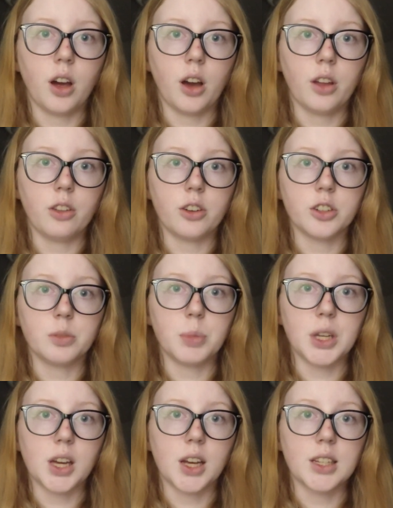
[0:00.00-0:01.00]
others
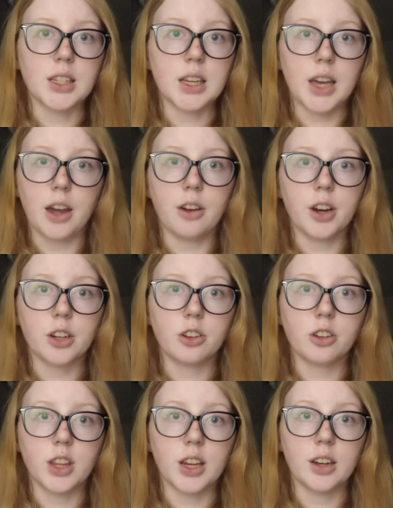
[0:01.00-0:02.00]
because the
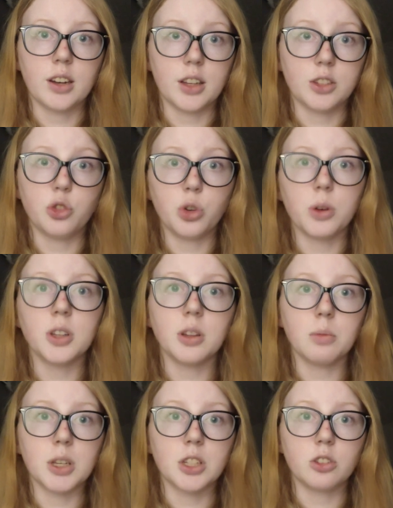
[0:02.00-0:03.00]
character that is doing
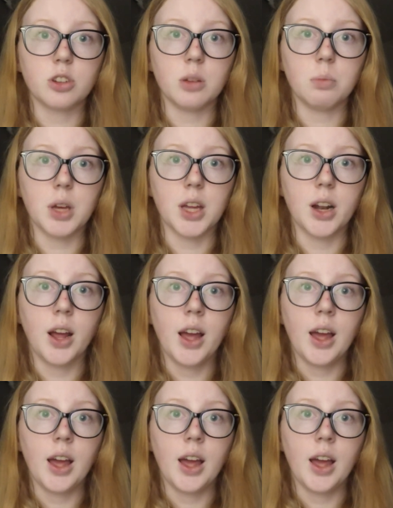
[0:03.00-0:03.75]
the mistreatment